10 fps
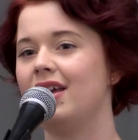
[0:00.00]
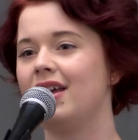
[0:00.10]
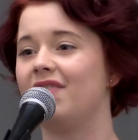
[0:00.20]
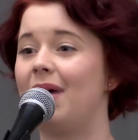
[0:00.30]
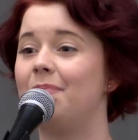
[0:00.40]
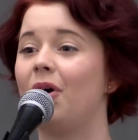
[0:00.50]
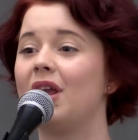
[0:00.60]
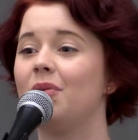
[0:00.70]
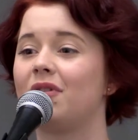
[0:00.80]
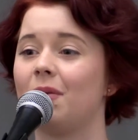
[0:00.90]
If my
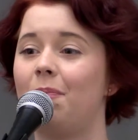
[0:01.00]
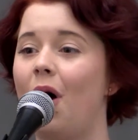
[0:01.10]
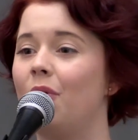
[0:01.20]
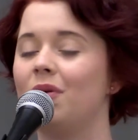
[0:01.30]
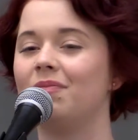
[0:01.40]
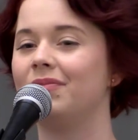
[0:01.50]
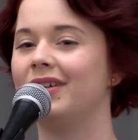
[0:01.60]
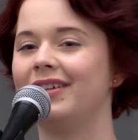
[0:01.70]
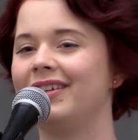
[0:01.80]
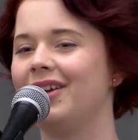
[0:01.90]
body was a poem,
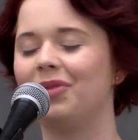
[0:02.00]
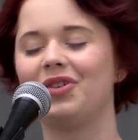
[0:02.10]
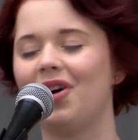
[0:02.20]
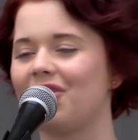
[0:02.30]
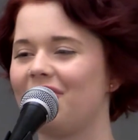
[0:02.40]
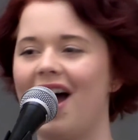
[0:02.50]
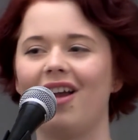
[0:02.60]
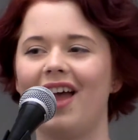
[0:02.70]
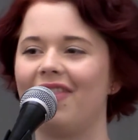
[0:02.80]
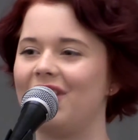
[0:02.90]
it would not
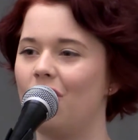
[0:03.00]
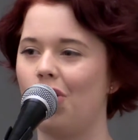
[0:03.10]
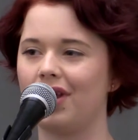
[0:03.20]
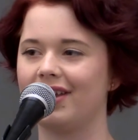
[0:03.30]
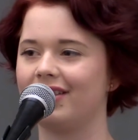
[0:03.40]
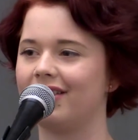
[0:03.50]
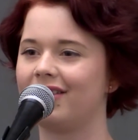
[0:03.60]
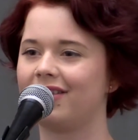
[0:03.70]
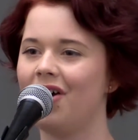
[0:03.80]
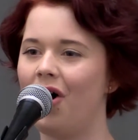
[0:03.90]
growl at the
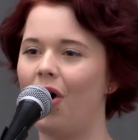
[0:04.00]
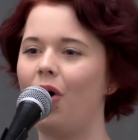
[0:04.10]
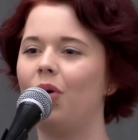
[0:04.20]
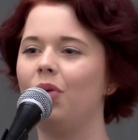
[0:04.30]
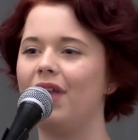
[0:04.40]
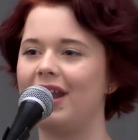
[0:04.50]
audience or hold